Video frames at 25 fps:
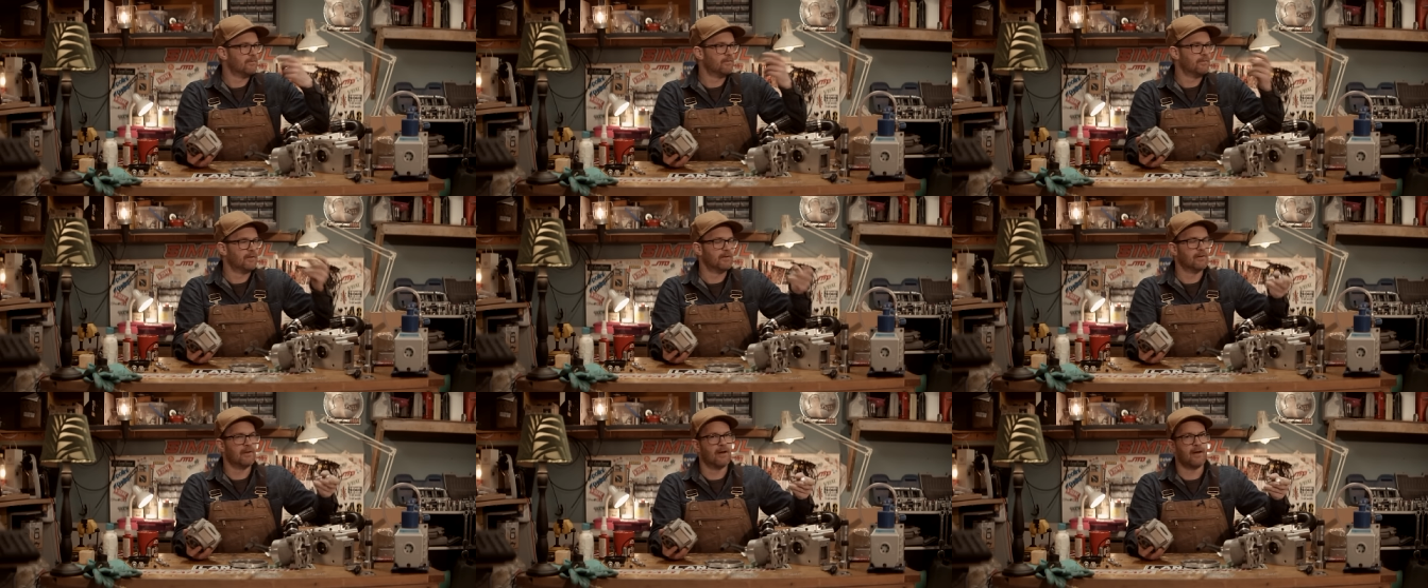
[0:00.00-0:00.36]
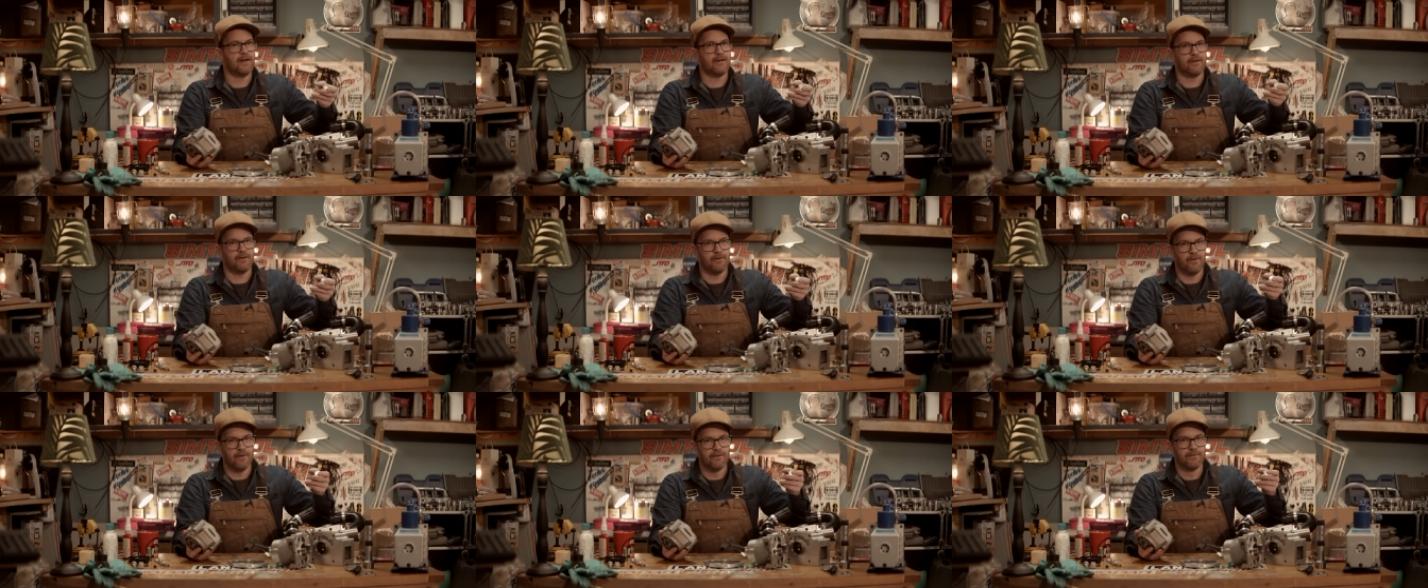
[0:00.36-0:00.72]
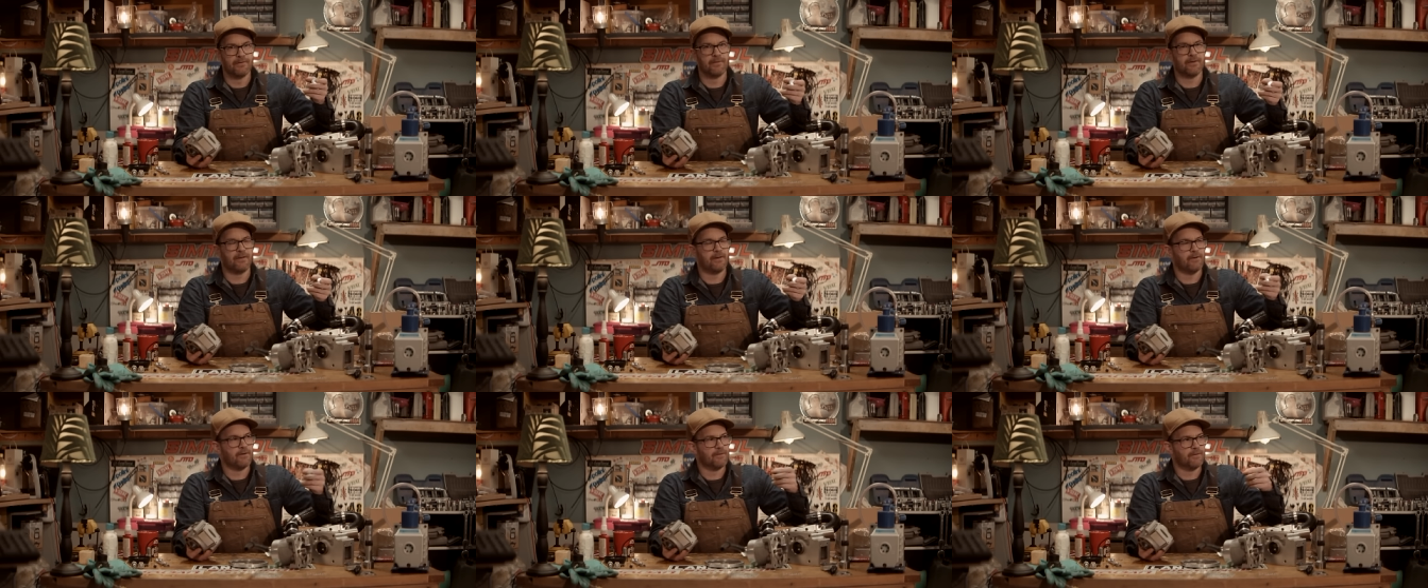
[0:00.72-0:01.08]
rely
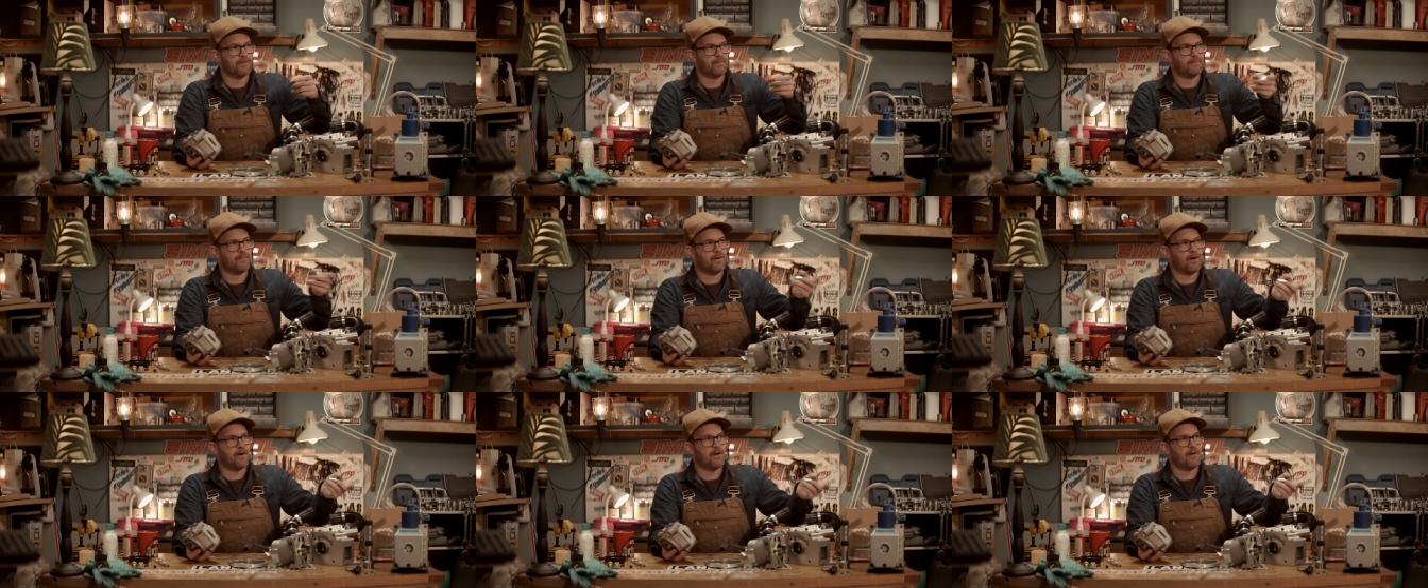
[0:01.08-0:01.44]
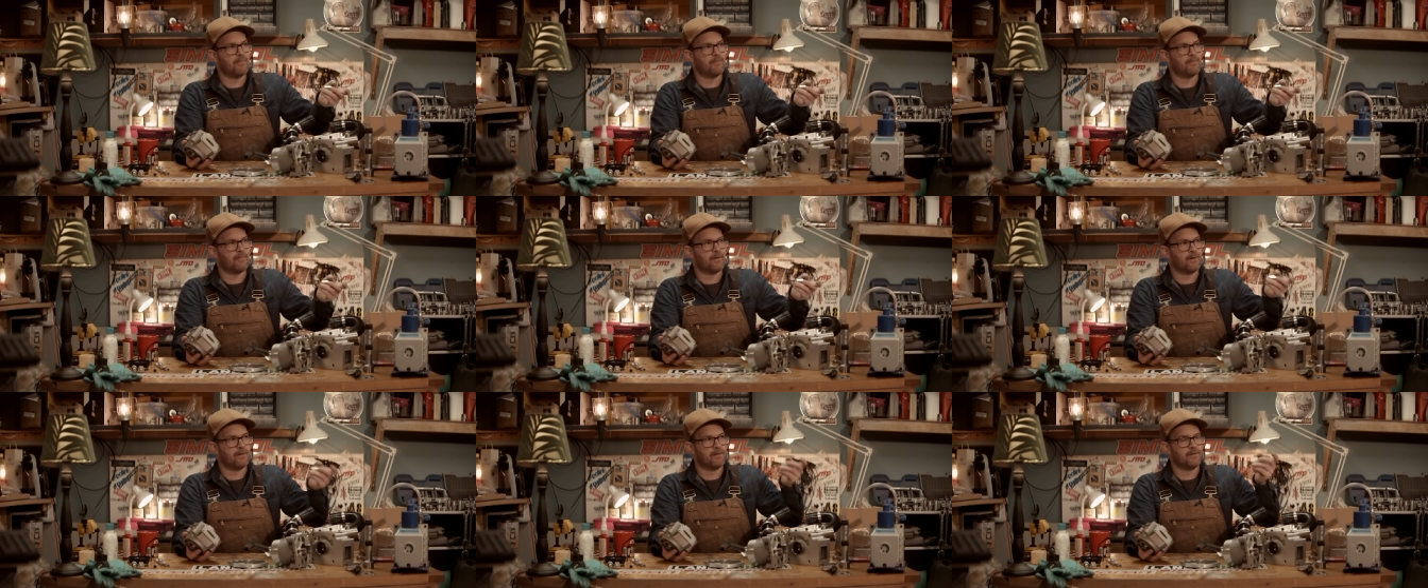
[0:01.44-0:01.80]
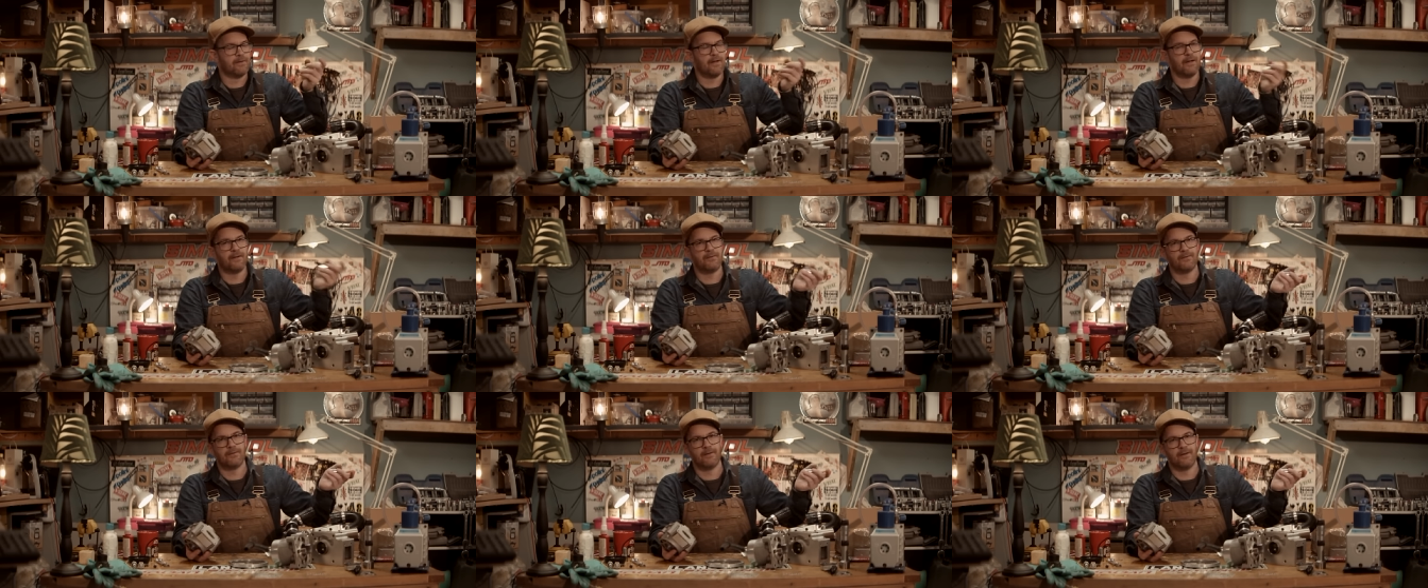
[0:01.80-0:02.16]
only on the pipe and
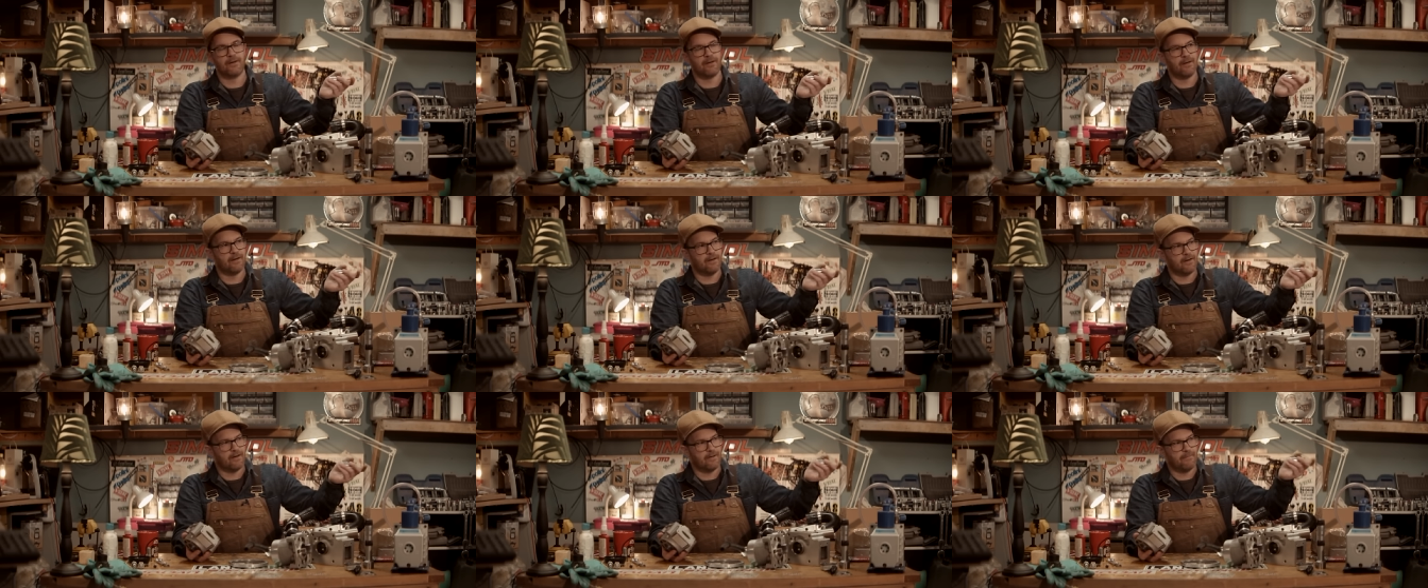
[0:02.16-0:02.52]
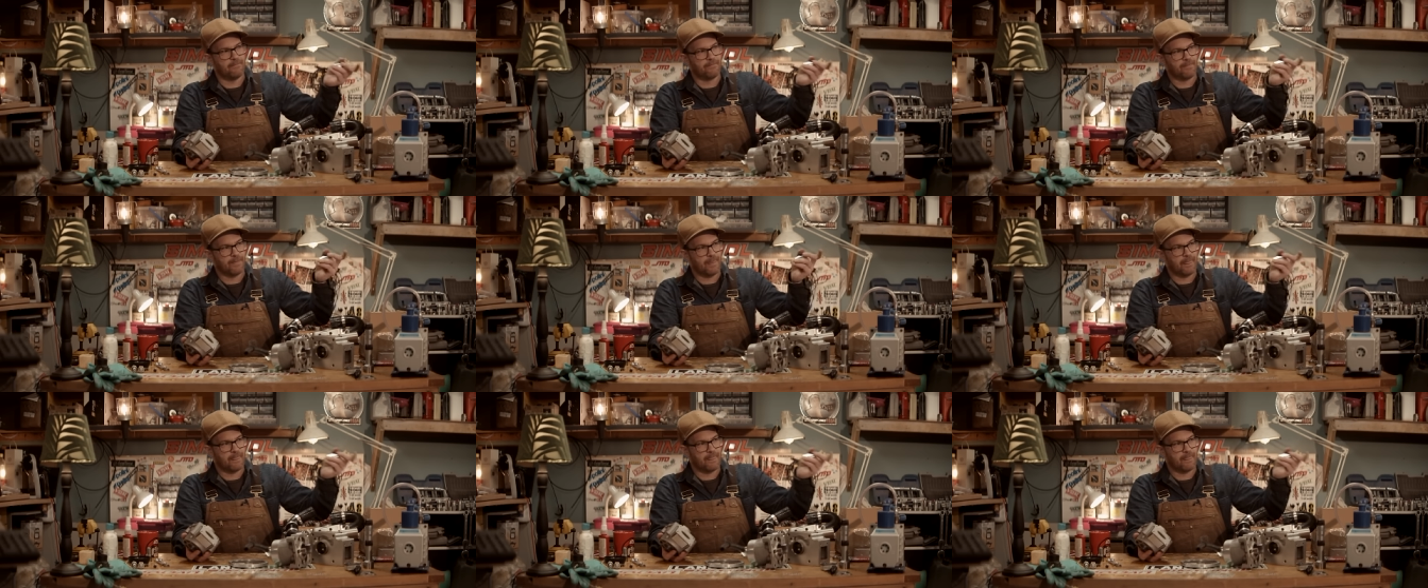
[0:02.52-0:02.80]
then the